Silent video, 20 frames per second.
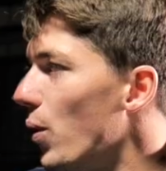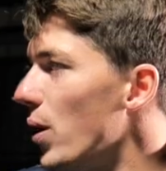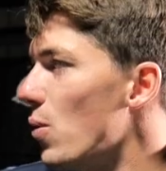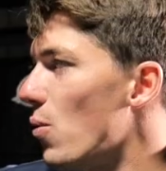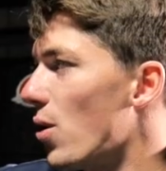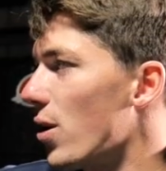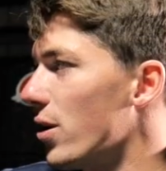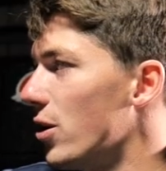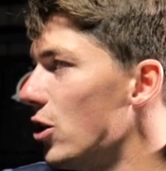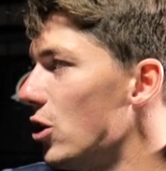we
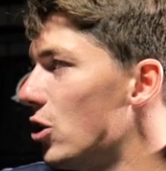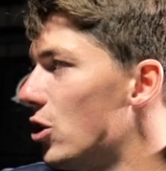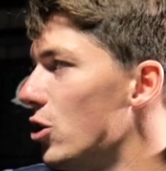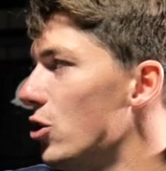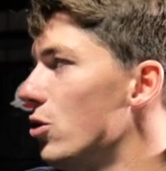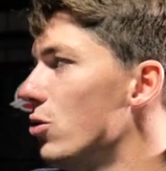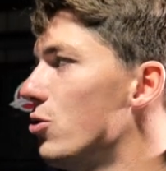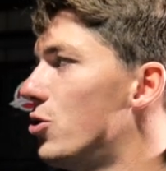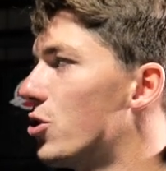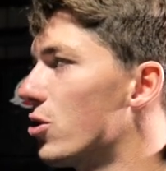want to
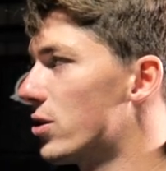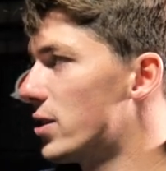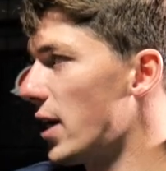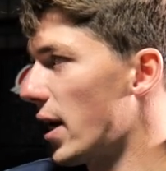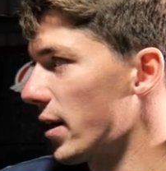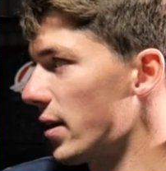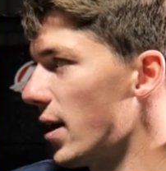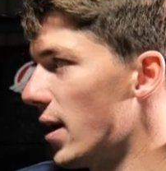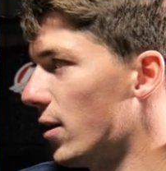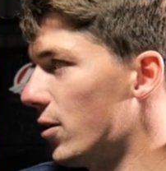use your
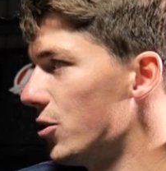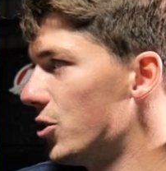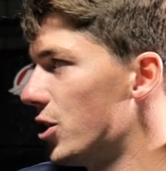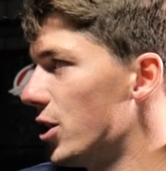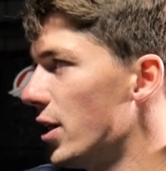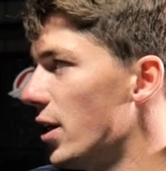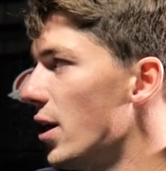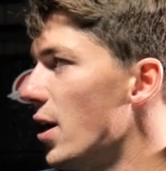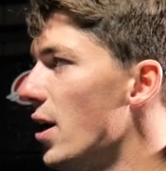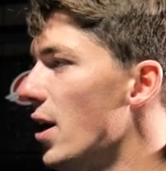
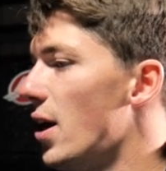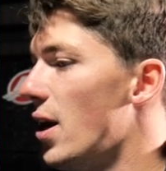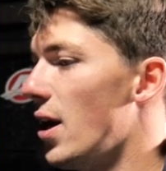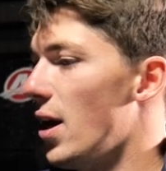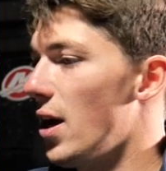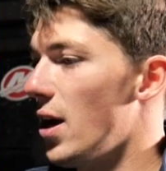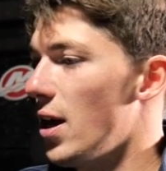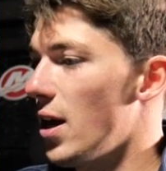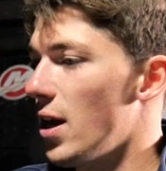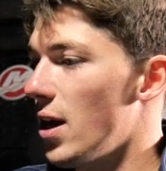technology
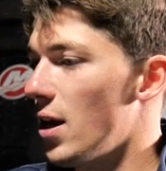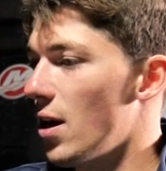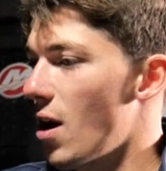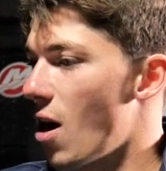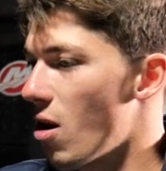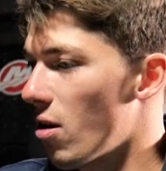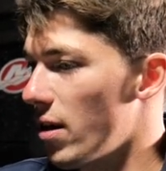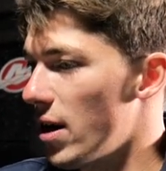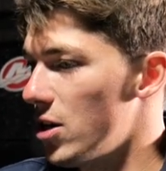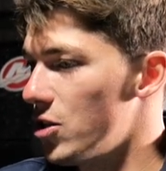and
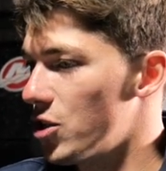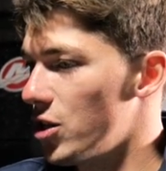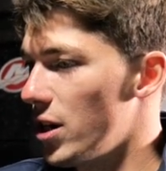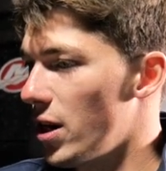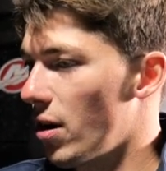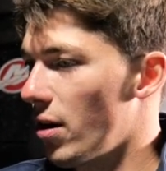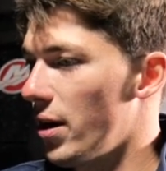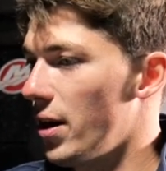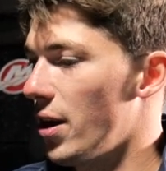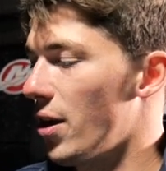our
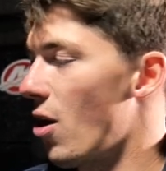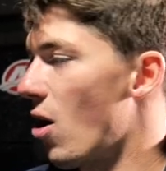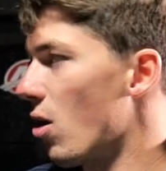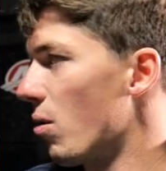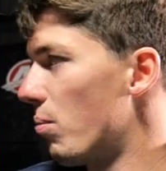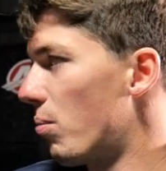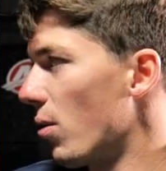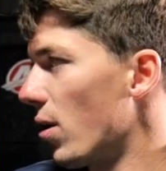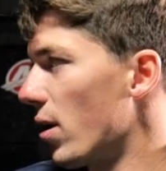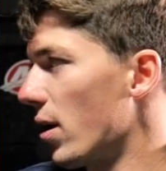engineering and
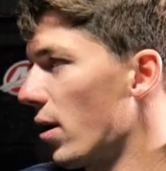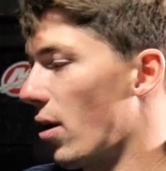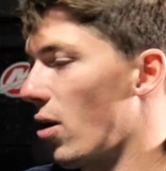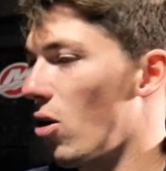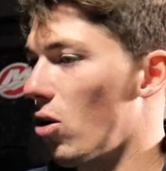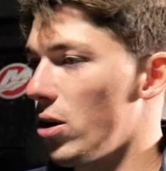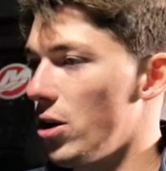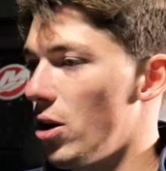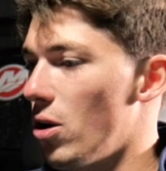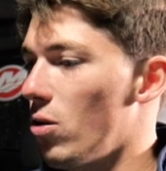our,
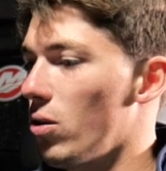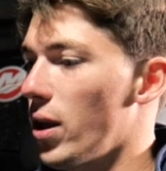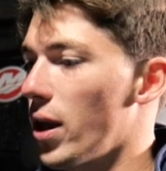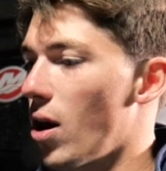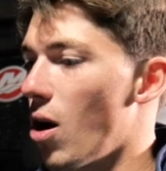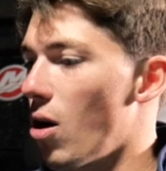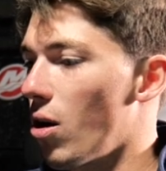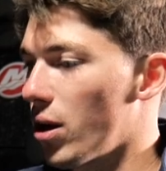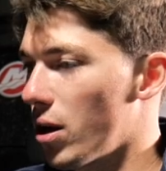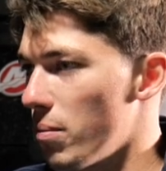our, you know, like
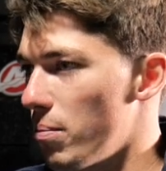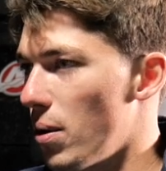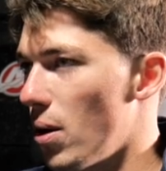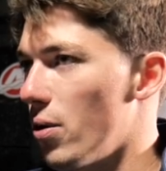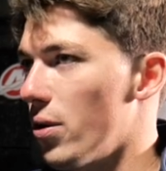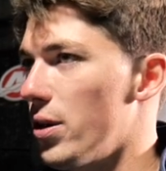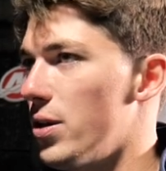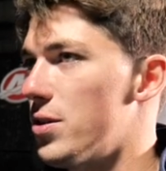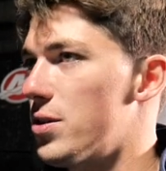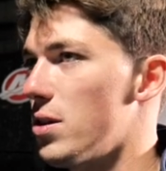our
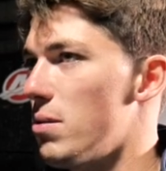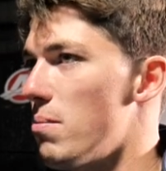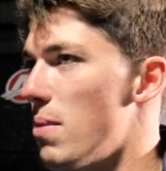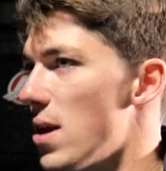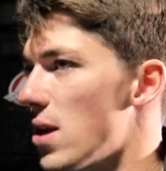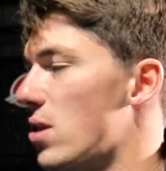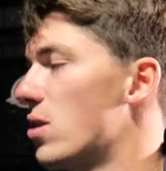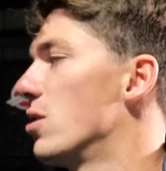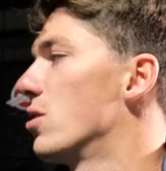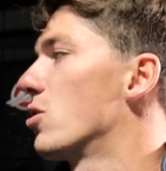components and
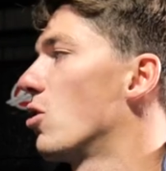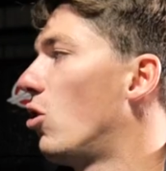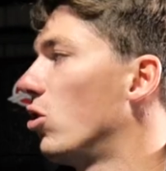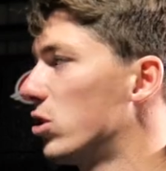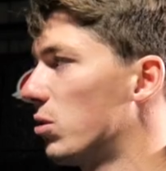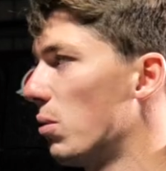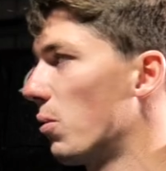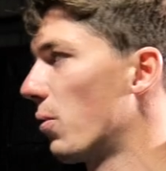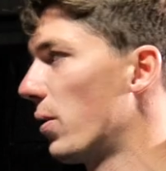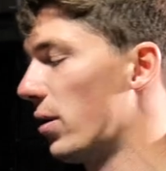make this
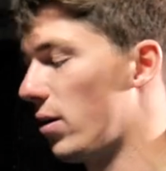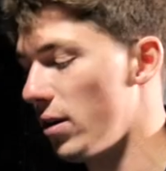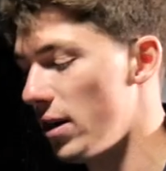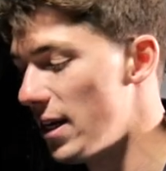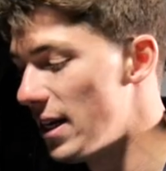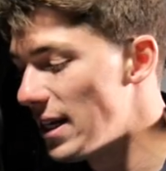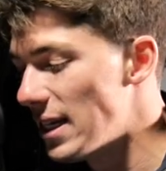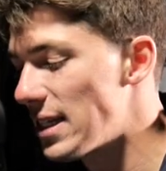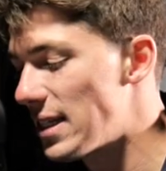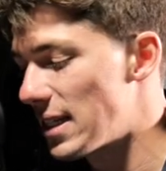ultimate reel.
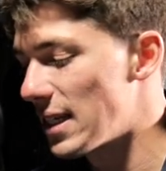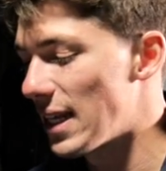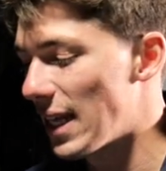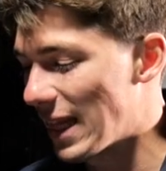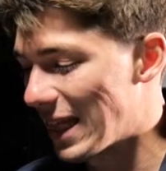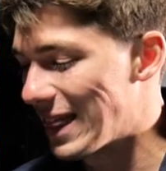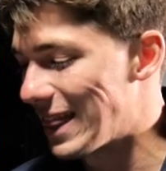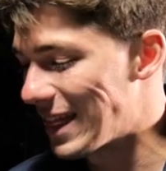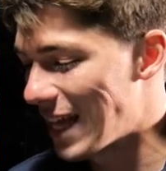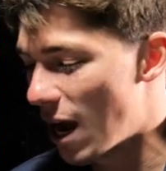This is a
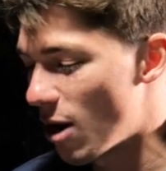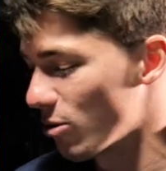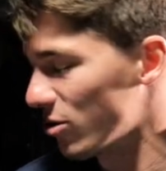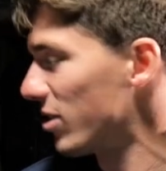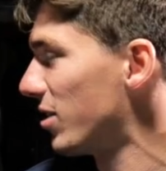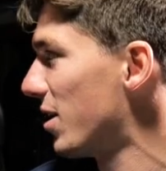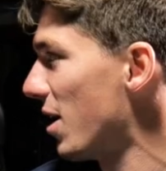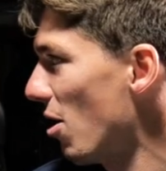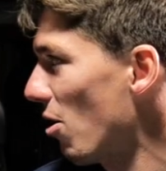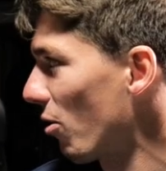
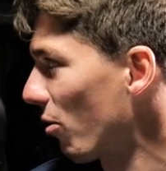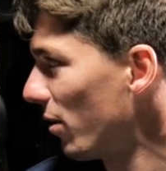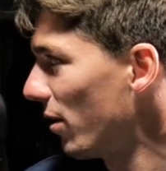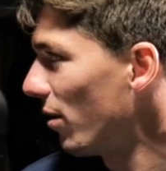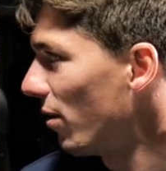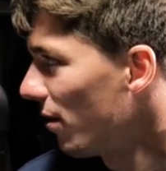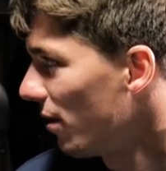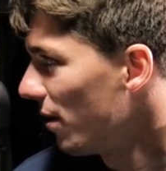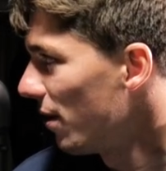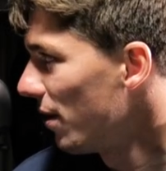thousand dollar
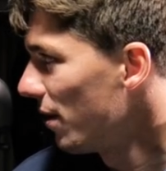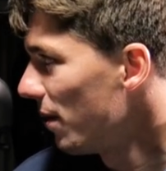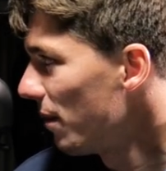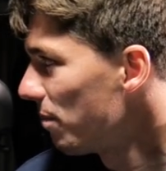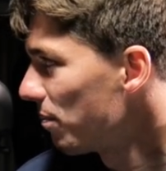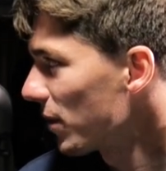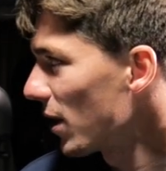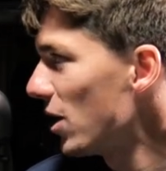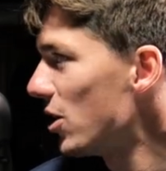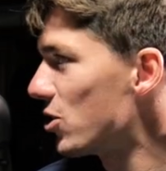reel.
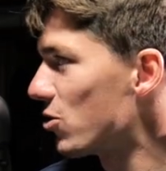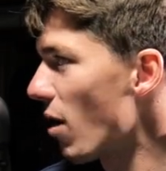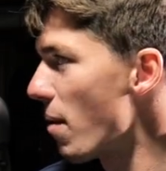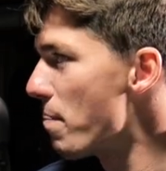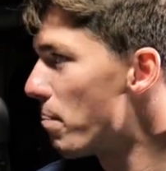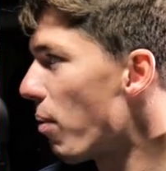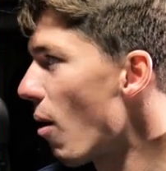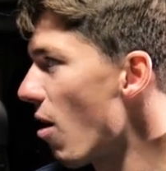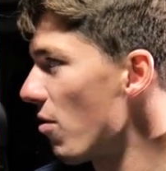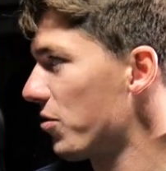So I
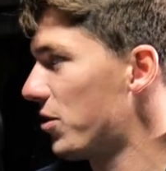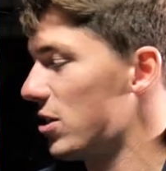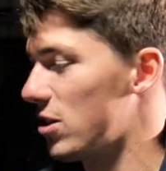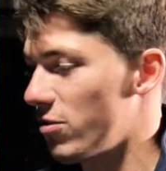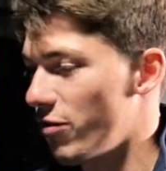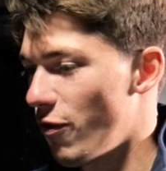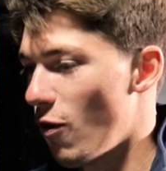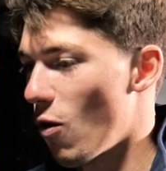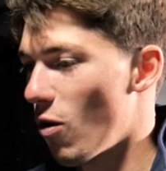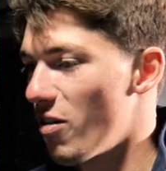bought this
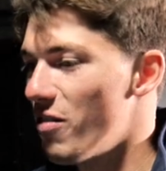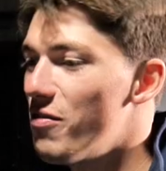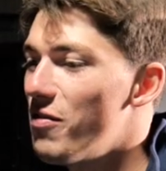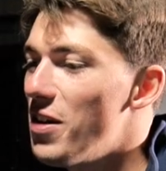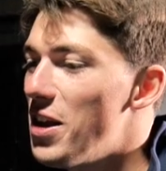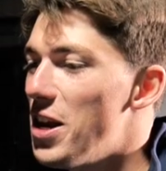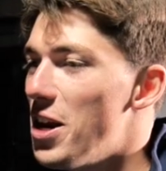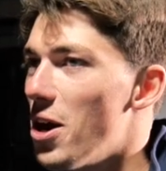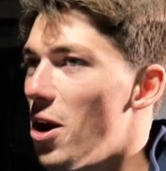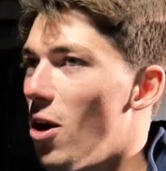for a
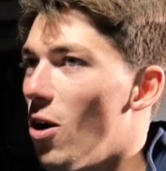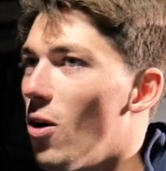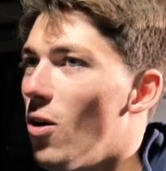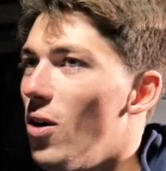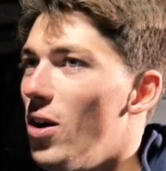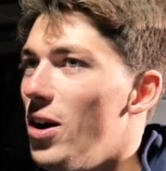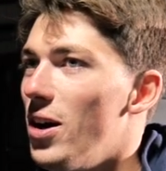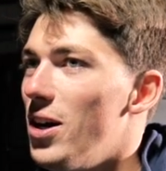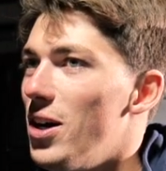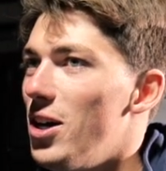video
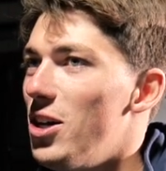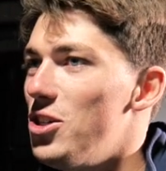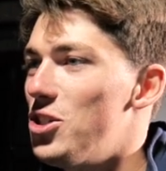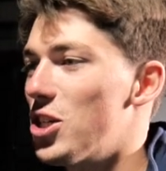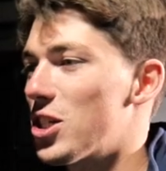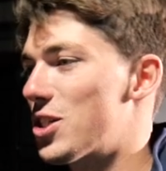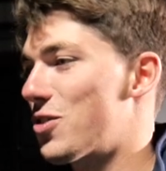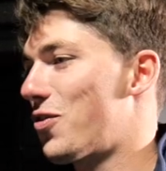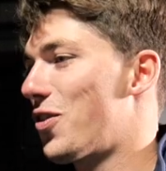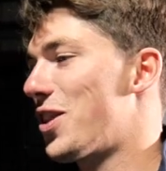
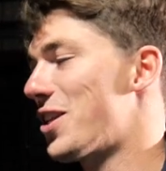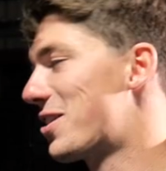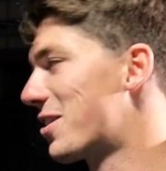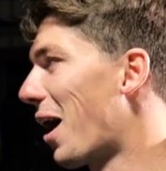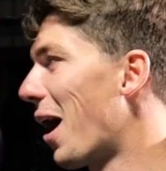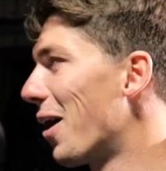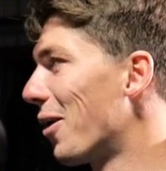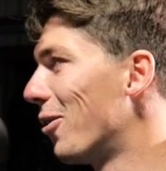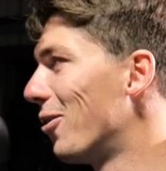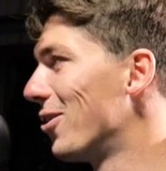just for the
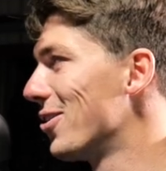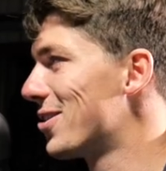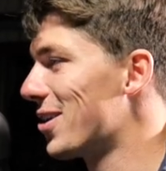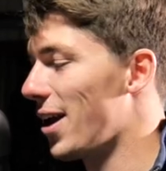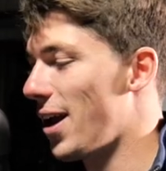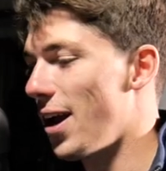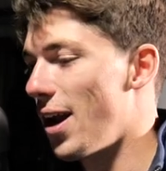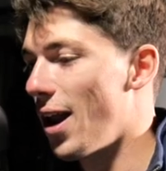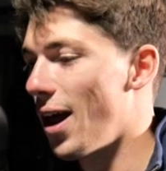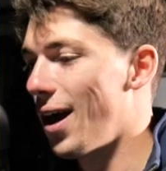title,
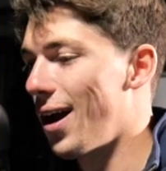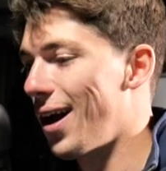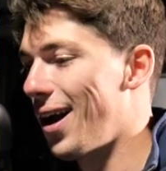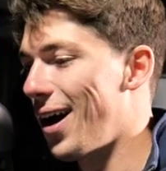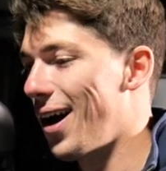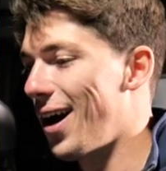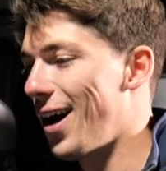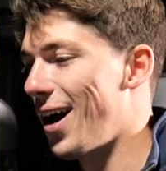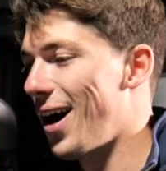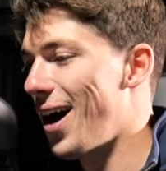saying,
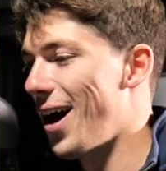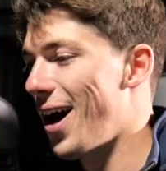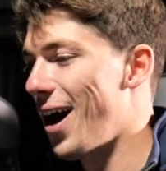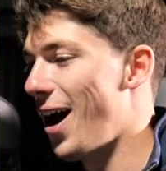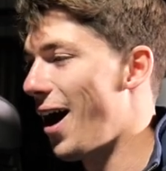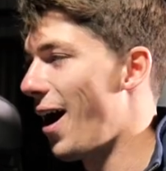Gotcha.